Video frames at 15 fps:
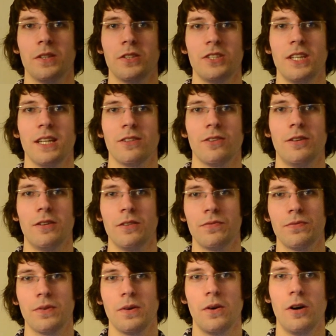checked
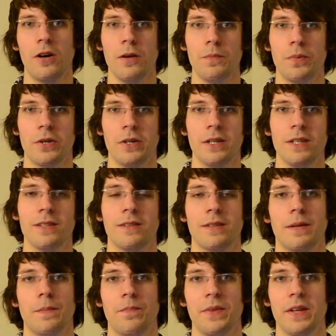off all points